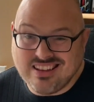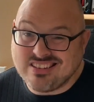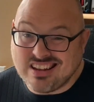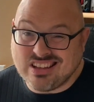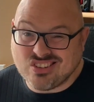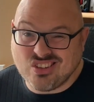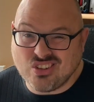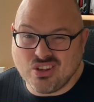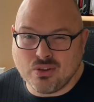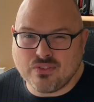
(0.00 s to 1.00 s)
So that's
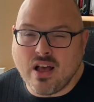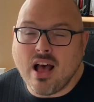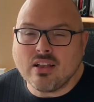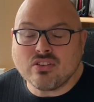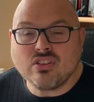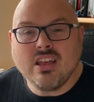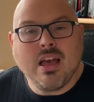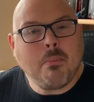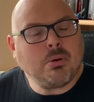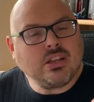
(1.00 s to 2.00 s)
good news for us,
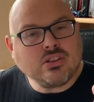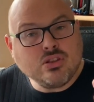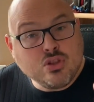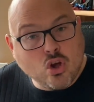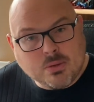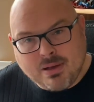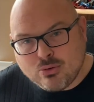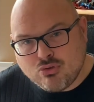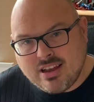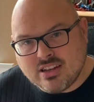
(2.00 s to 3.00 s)
but it's not
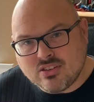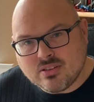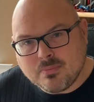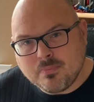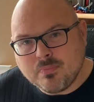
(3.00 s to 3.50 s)
about trainers.